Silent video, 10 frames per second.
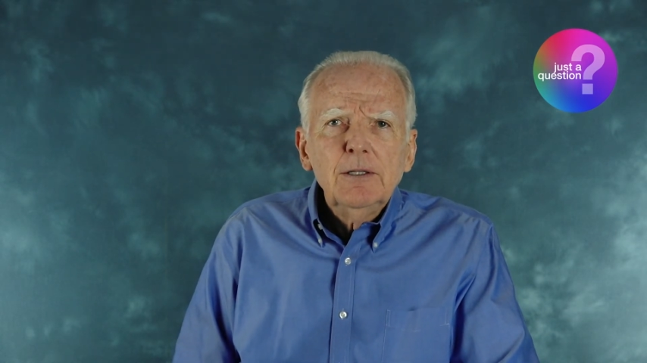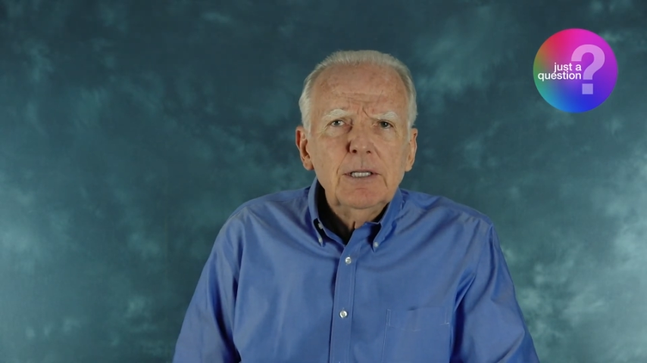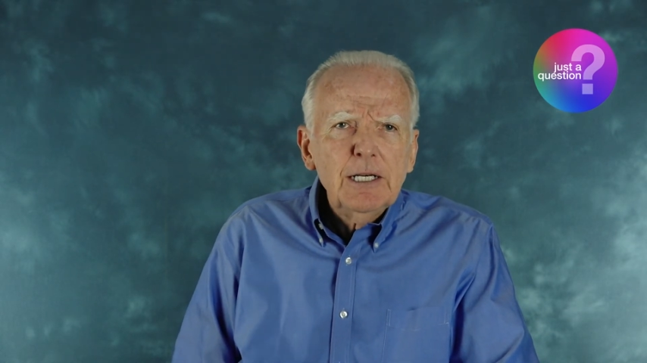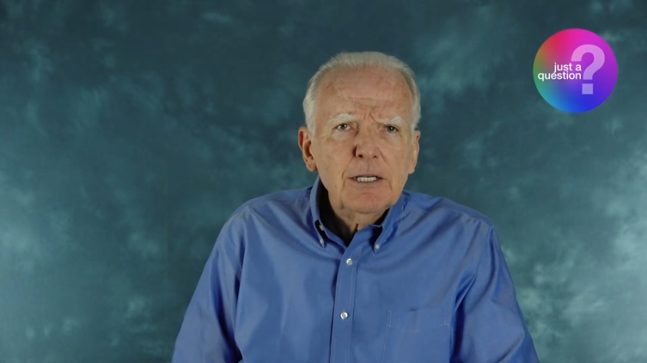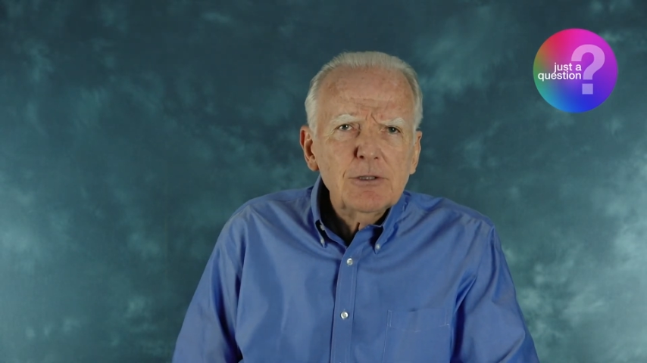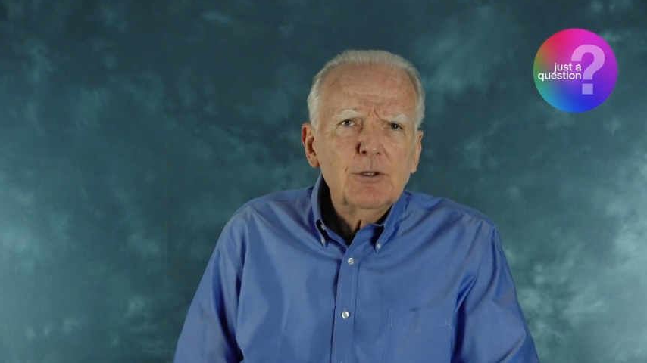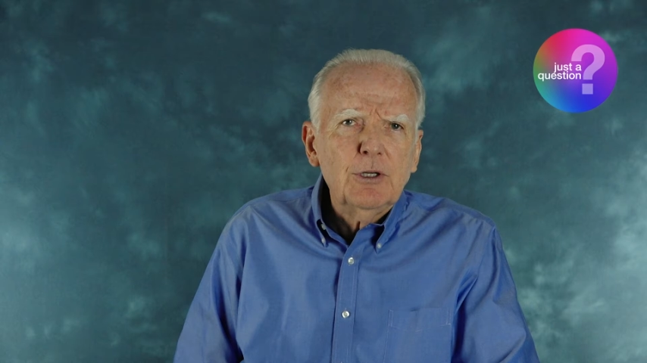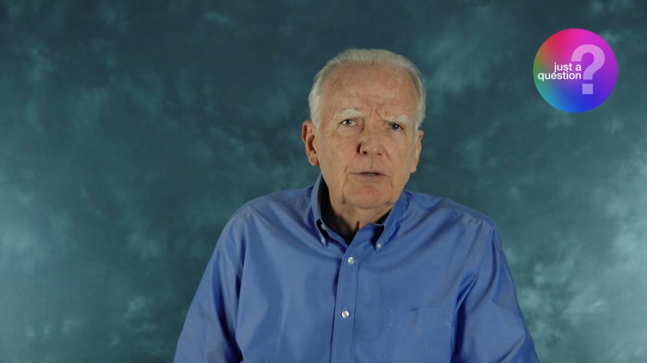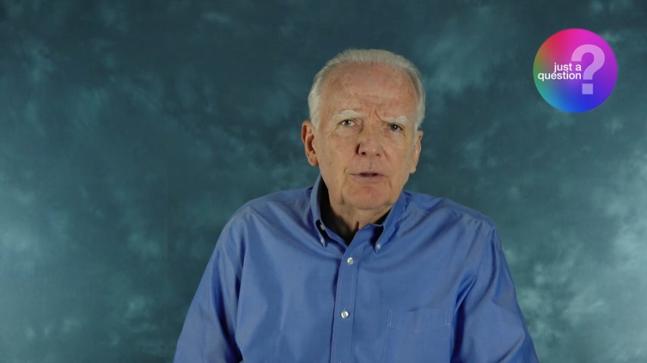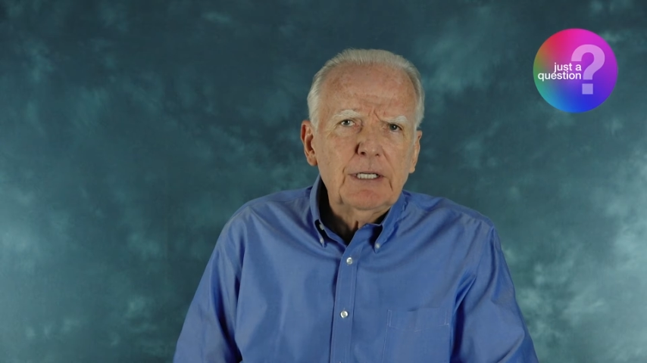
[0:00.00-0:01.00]
The
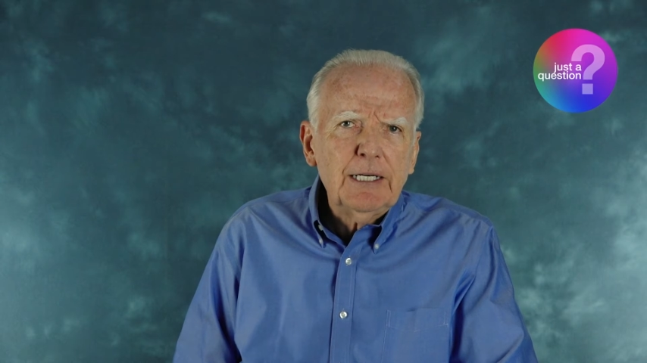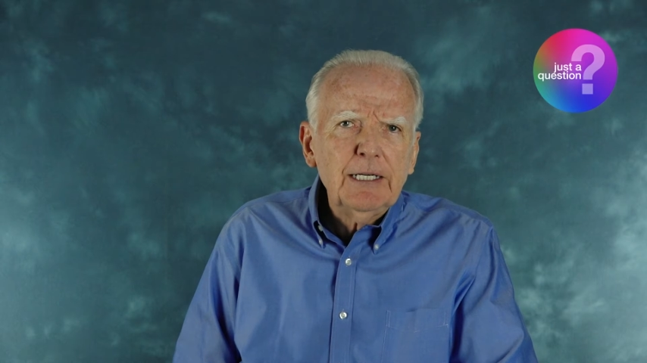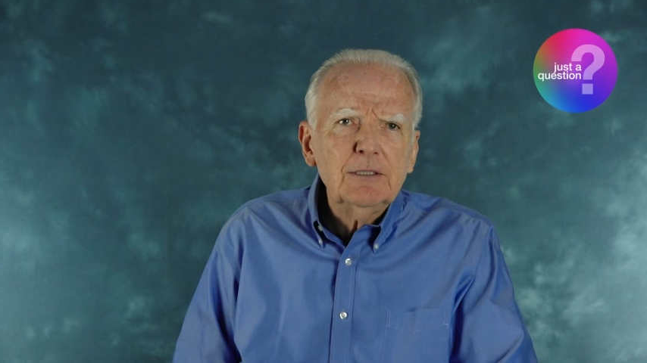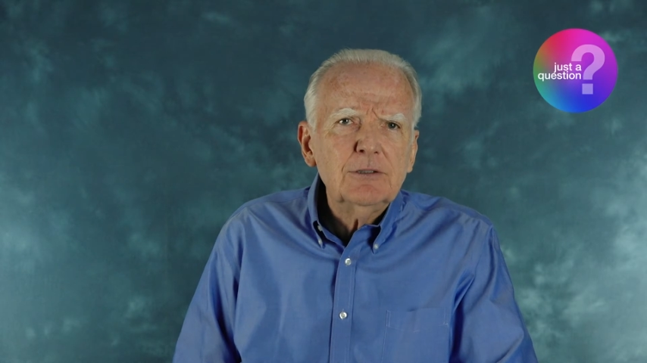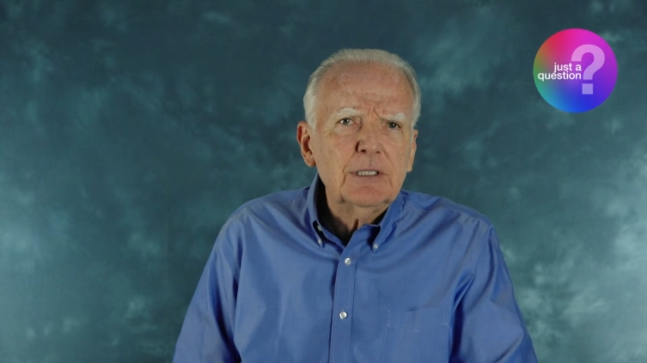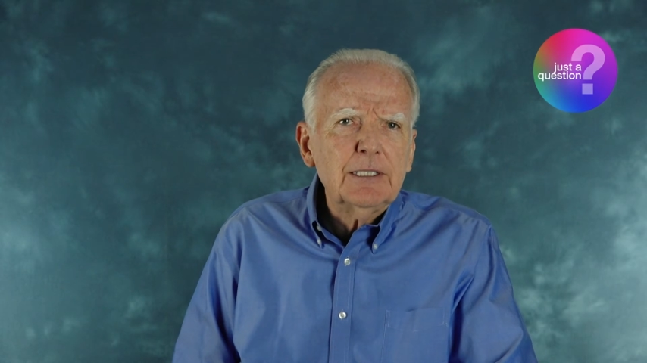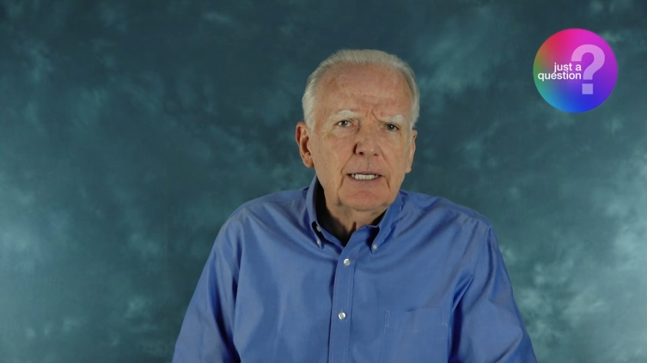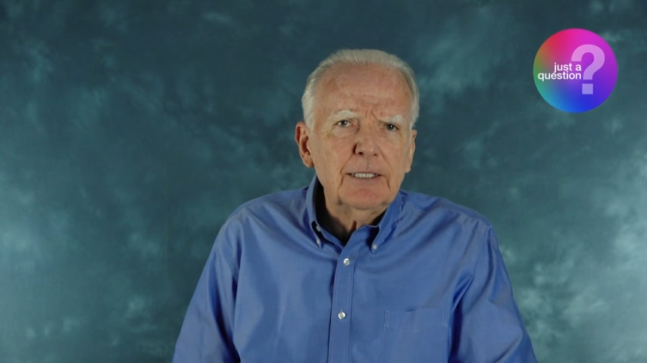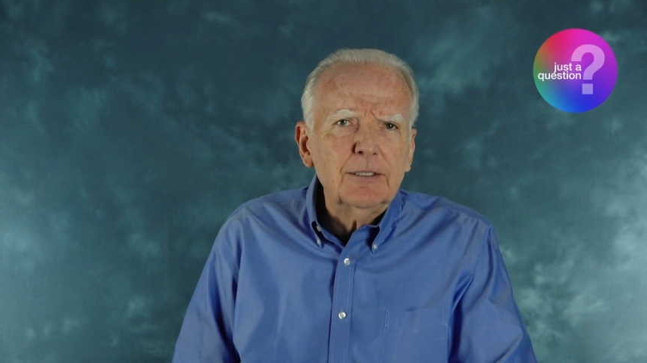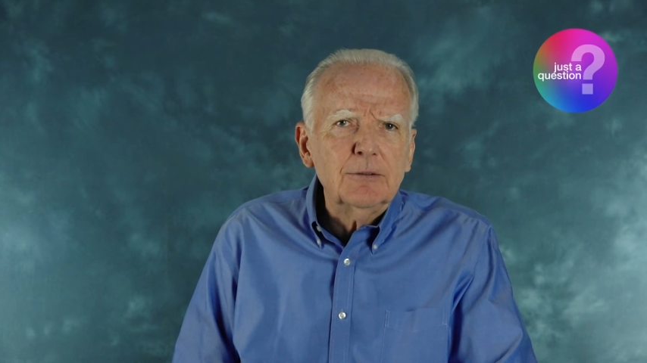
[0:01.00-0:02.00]
history of the kings and
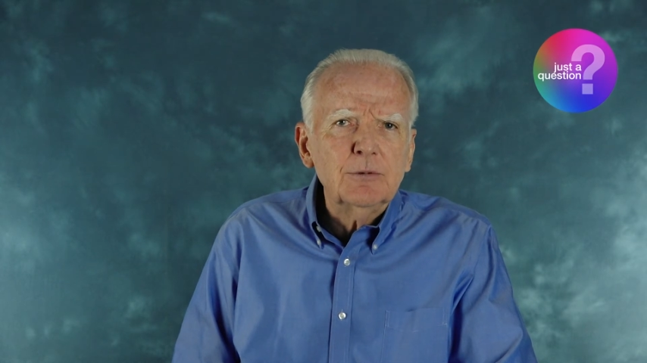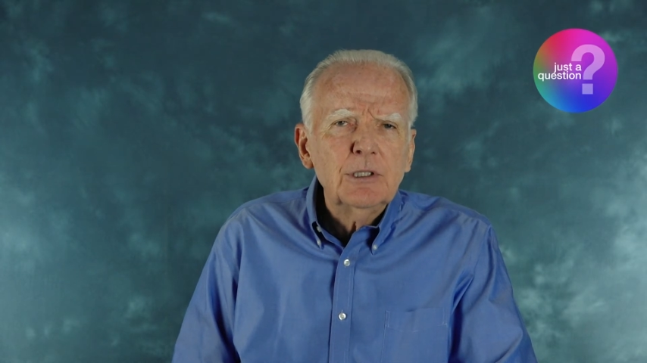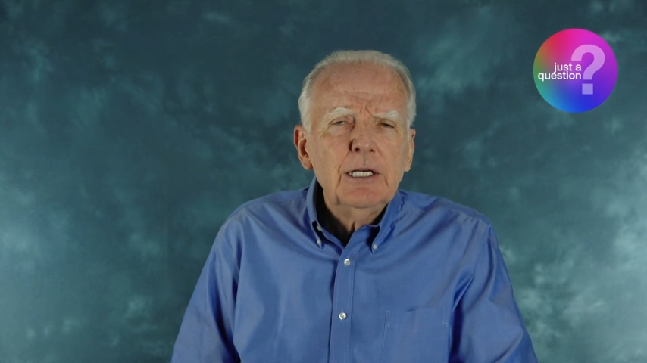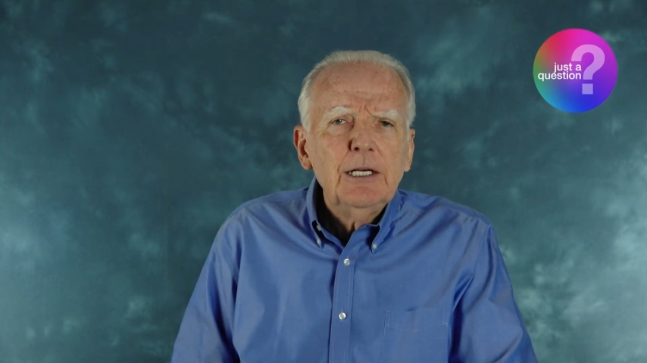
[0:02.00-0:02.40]
kingdoms